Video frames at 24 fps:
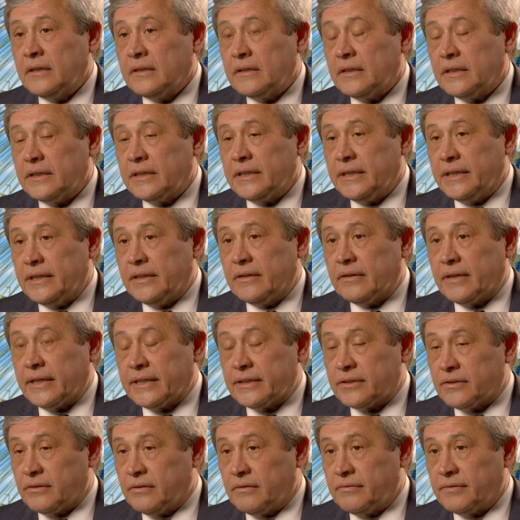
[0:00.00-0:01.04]
the year I
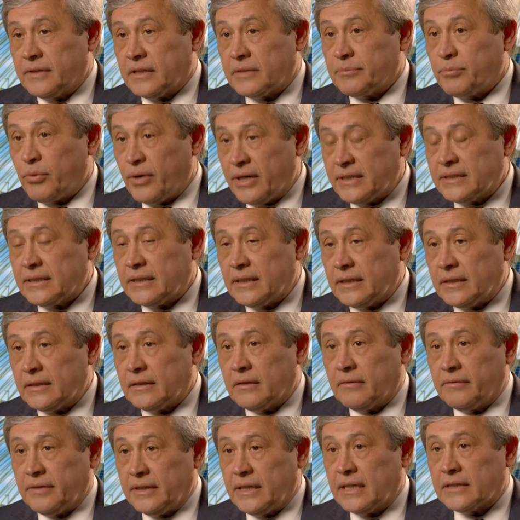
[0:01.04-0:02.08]
served as president
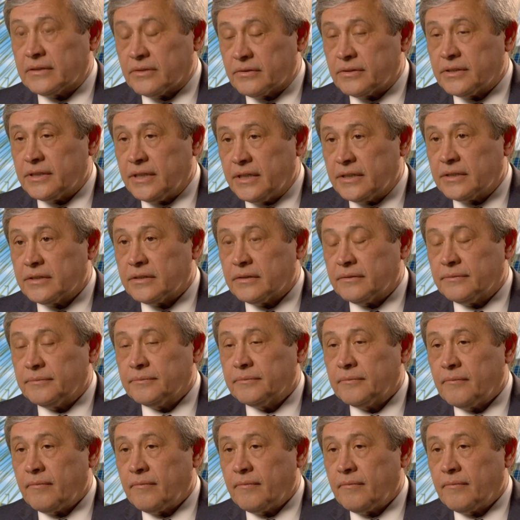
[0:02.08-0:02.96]
of the association.